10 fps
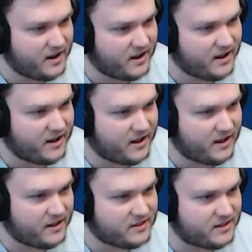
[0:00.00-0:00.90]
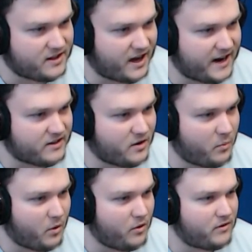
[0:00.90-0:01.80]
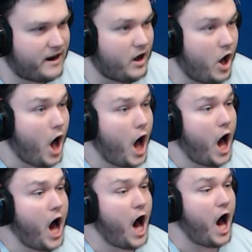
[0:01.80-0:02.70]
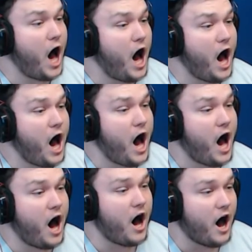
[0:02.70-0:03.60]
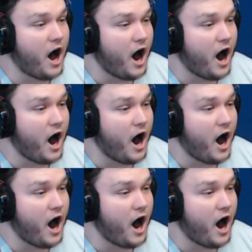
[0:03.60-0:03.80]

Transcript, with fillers: No. The guy on the wall right. Oh!